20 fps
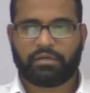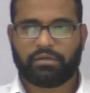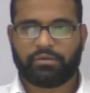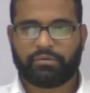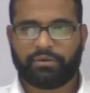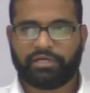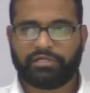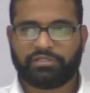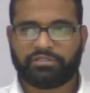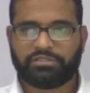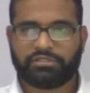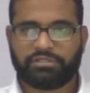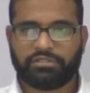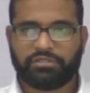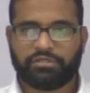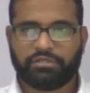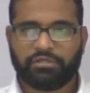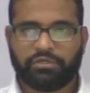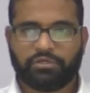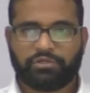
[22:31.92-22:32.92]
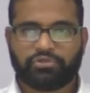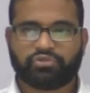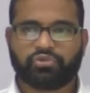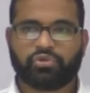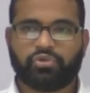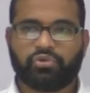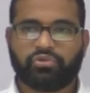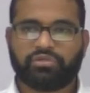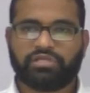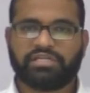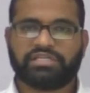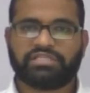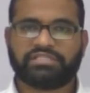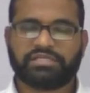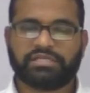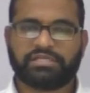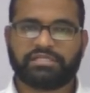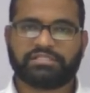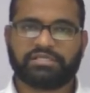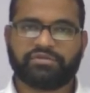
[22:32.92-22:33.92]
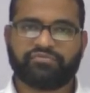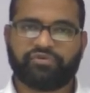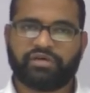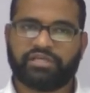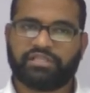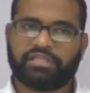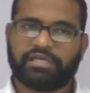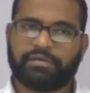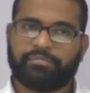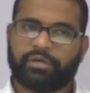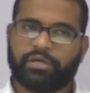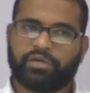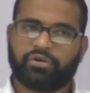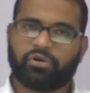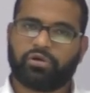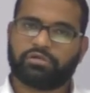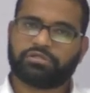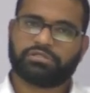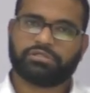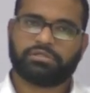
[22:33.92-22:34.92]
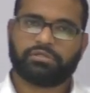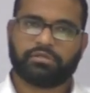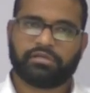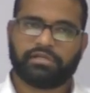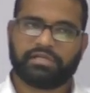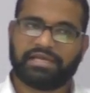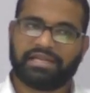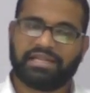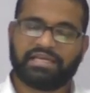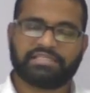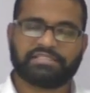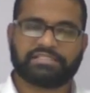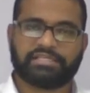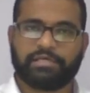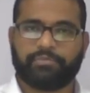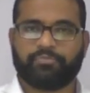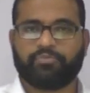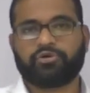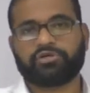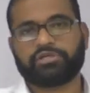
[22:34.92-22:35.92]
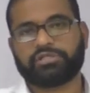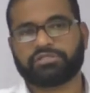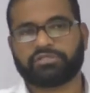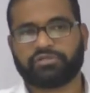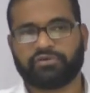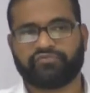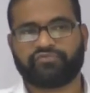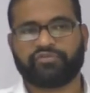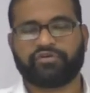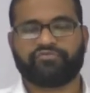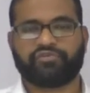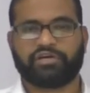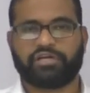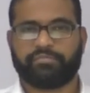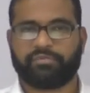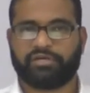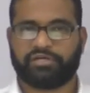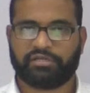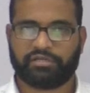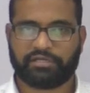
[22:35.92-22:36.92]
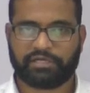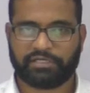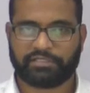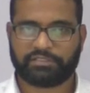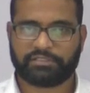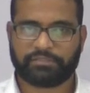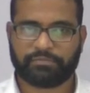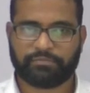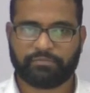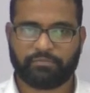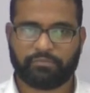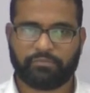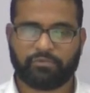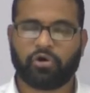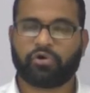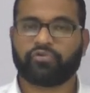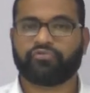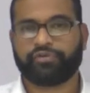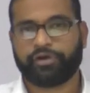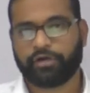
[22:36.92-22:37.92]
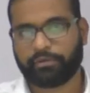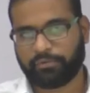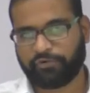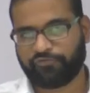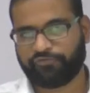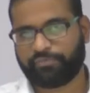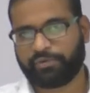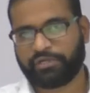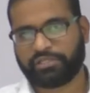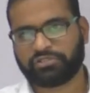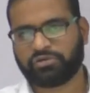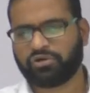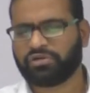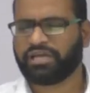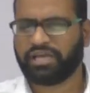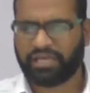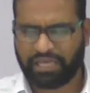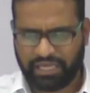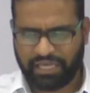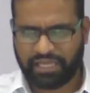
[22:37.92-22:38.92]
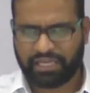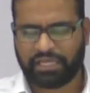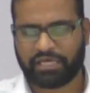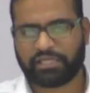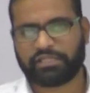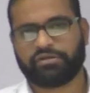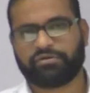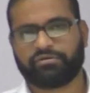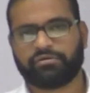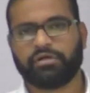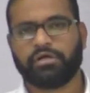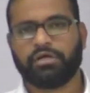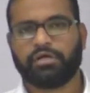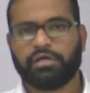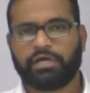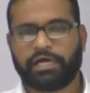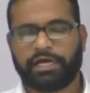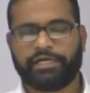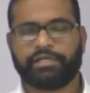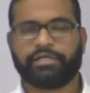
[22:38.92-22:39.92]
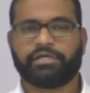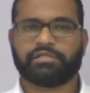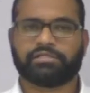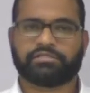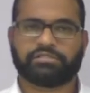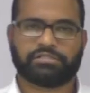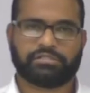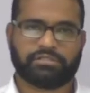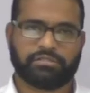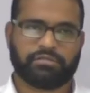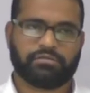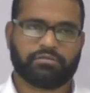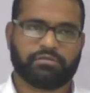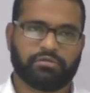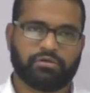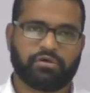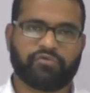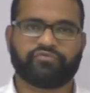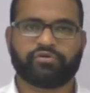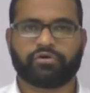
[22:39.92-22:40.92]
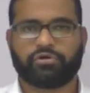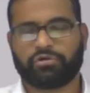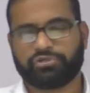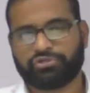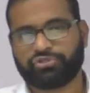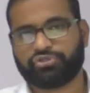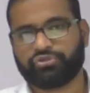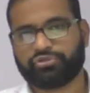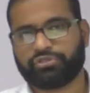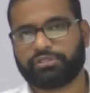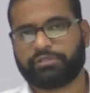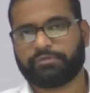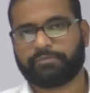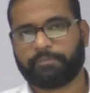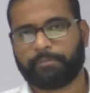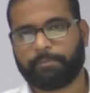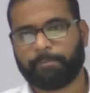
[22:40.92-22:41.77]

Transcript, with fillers: right? So that is the reason why they may not realize the importance of the fundamental rights or freedom of press or any other ideals of the constitution.